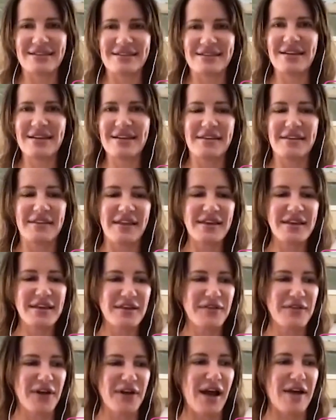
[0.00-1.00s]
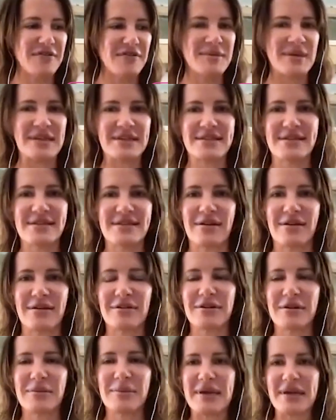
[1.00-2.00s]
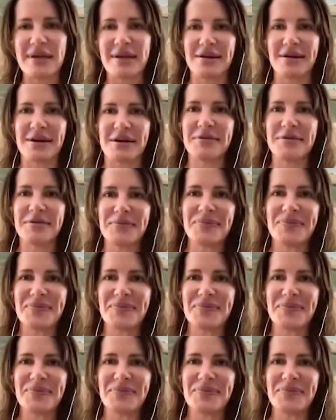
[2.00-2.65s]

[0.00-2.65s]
Yeah, thank you for having me. It's an honor to be here.